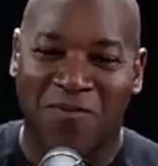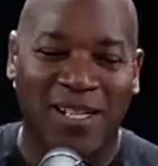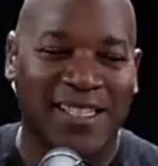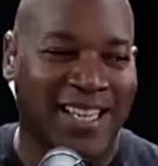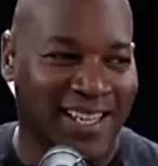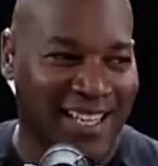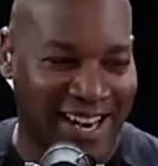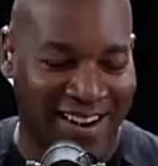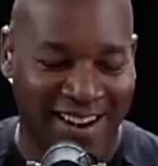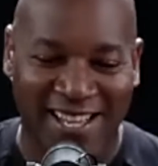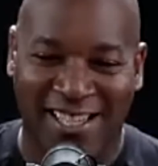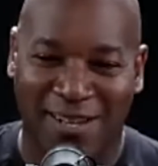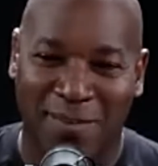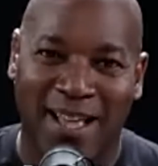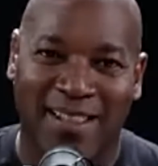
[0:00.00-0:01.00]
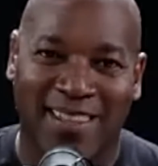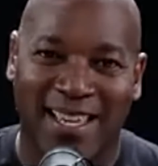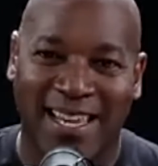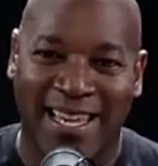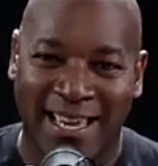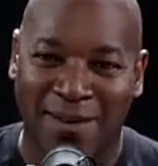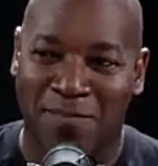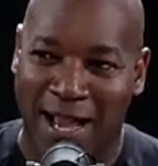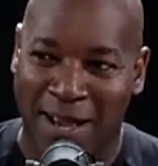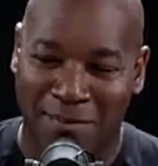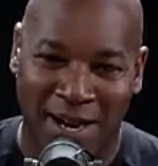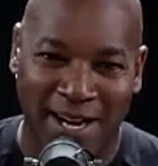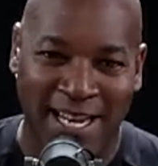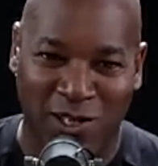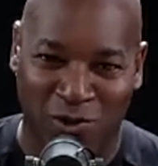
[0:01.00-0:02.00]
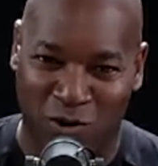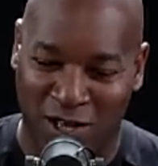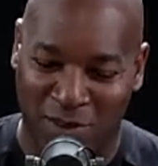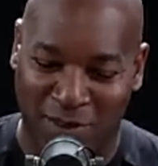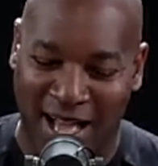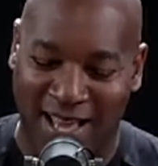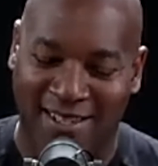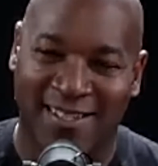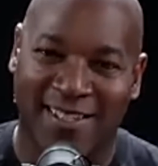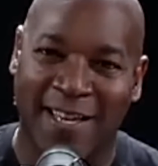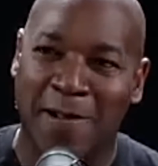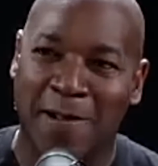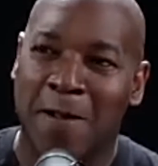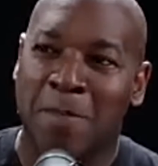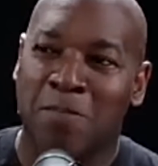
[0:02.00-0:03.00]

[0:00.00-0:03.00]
what's hilarious about the get my money's worth policy